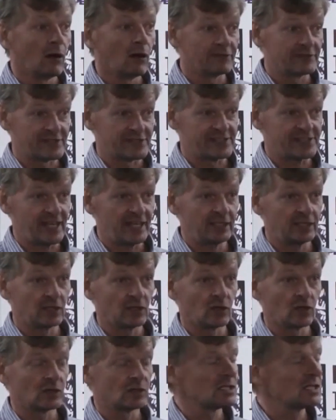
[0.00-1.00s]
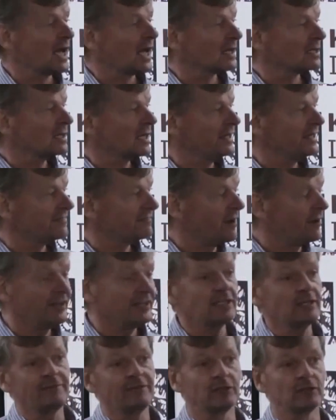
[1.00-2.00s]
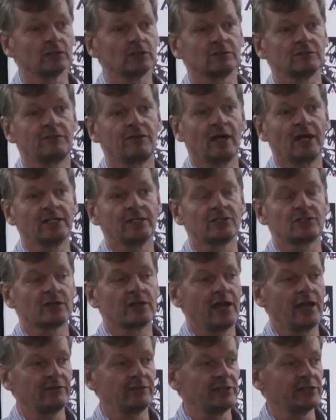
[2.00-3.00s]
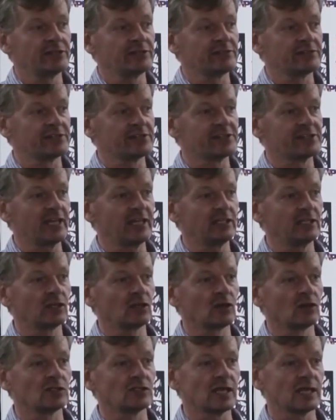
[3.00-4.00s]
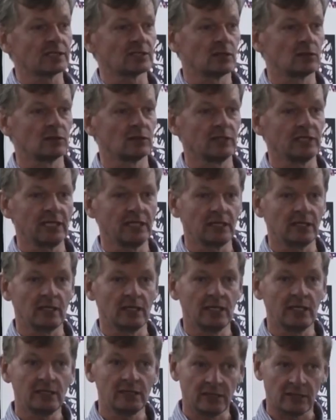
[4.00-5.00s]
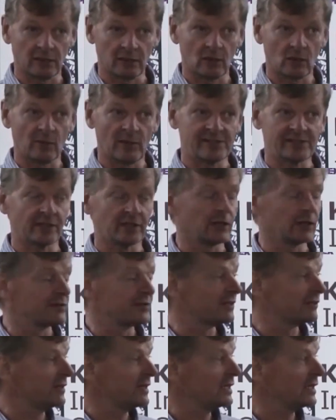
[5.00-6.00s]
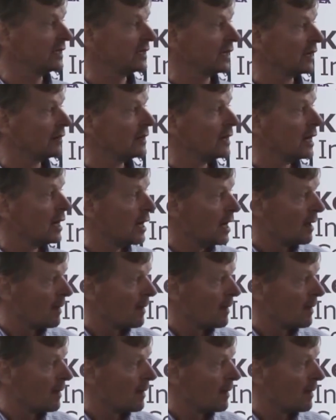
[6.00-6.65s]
of Sasanian contact, and it's very difficult to find evidence of Sasanian contact along the western coast of India.